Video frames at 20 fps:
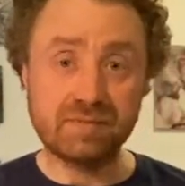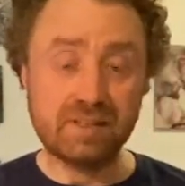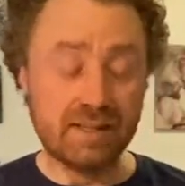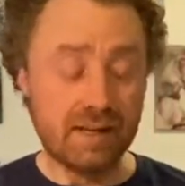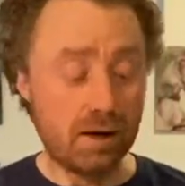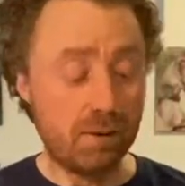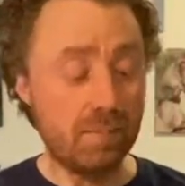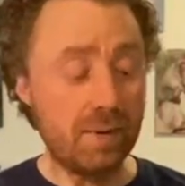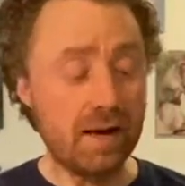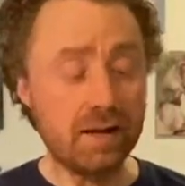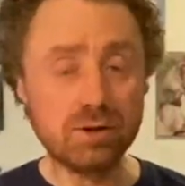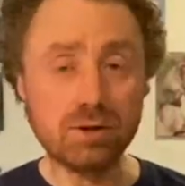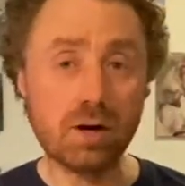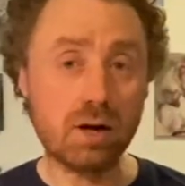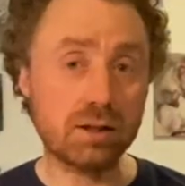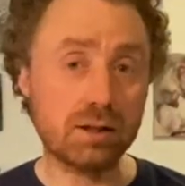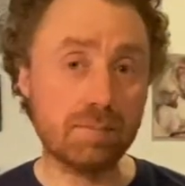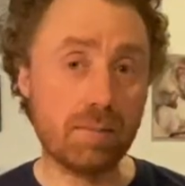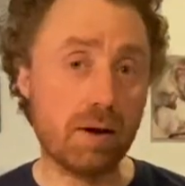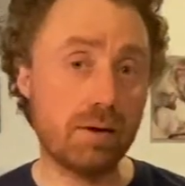Now, May
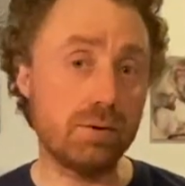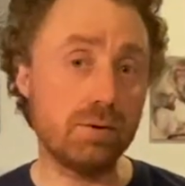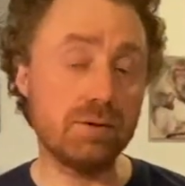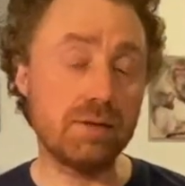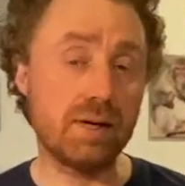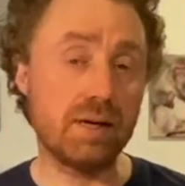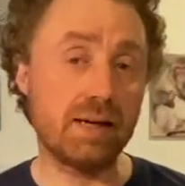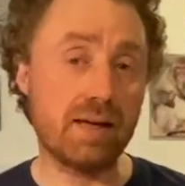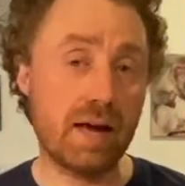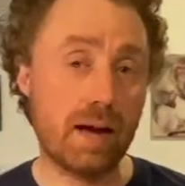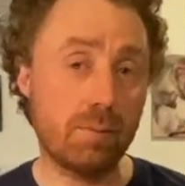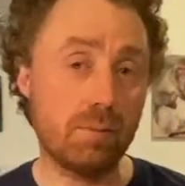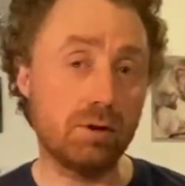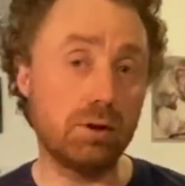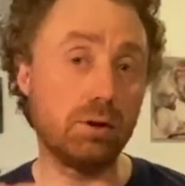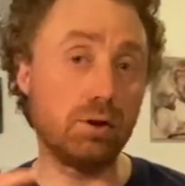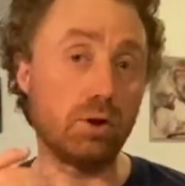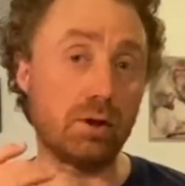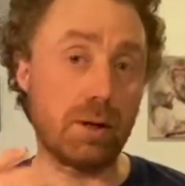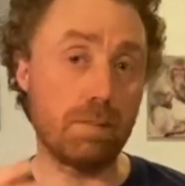talked about using a camera
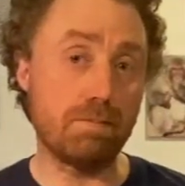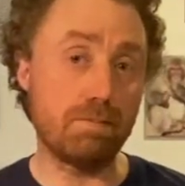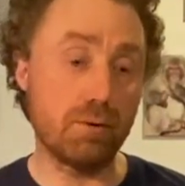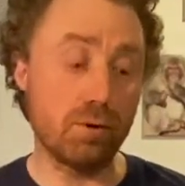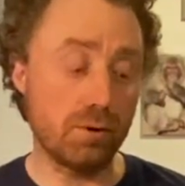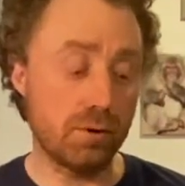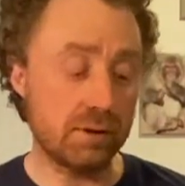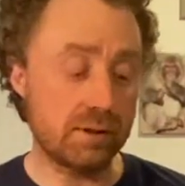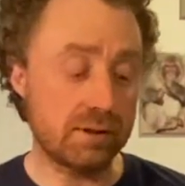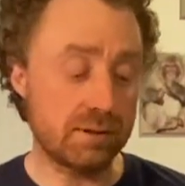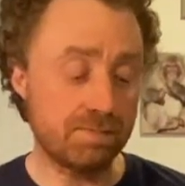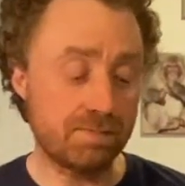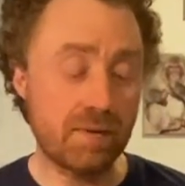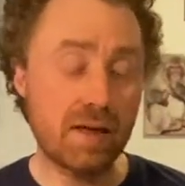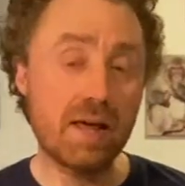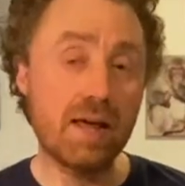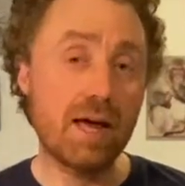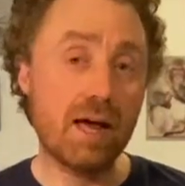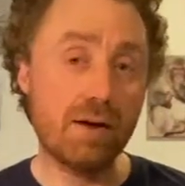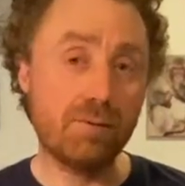to look at birds.
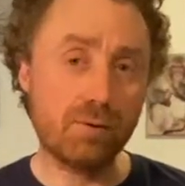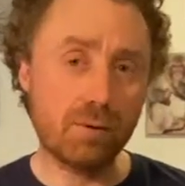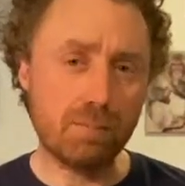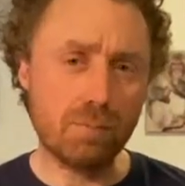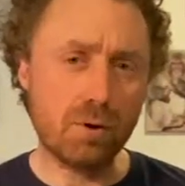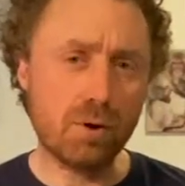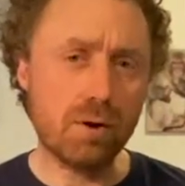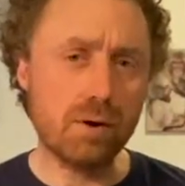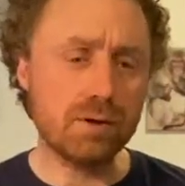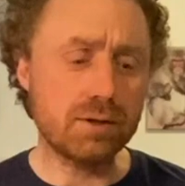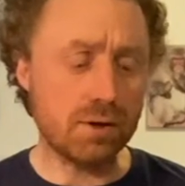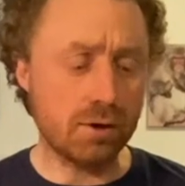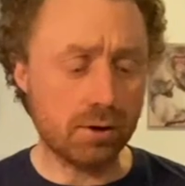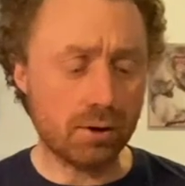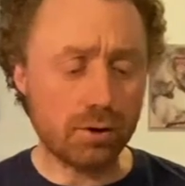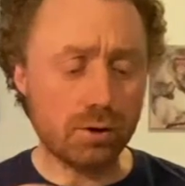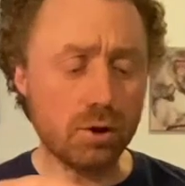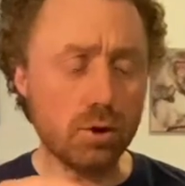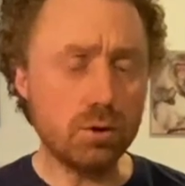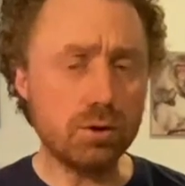And for birds,
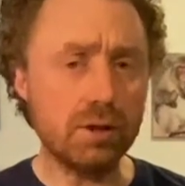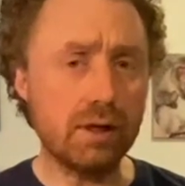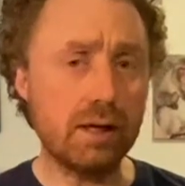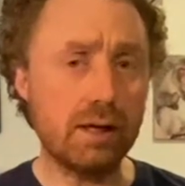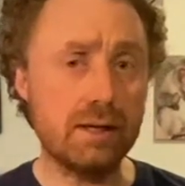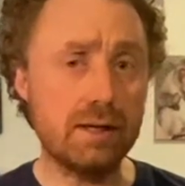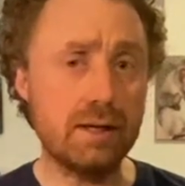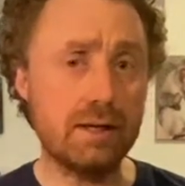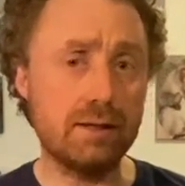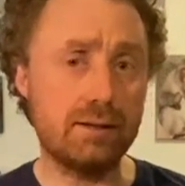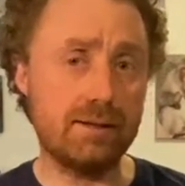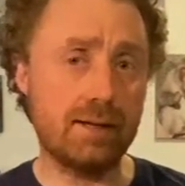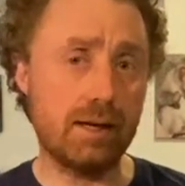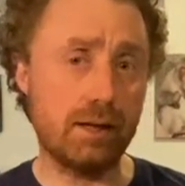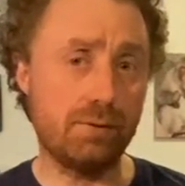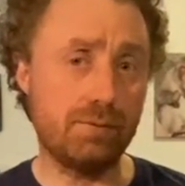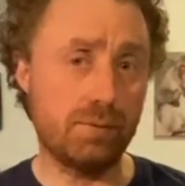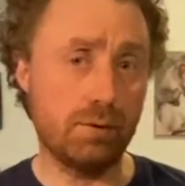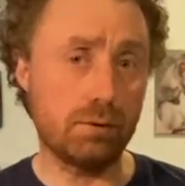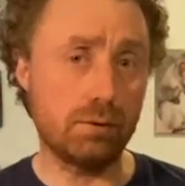you're usually going to need a
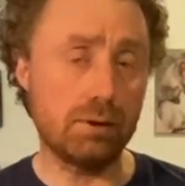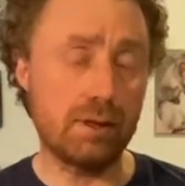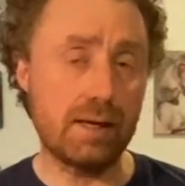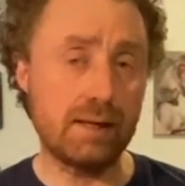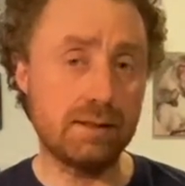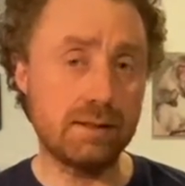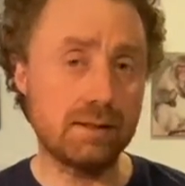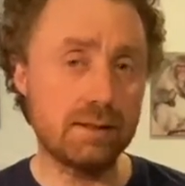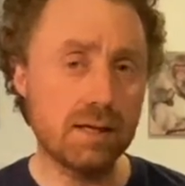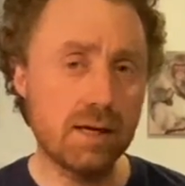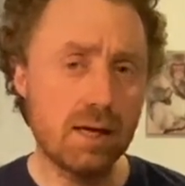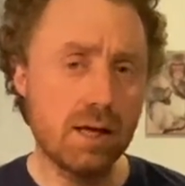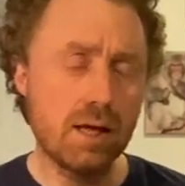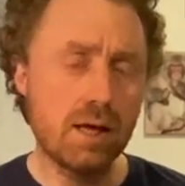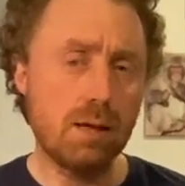telephoto lens.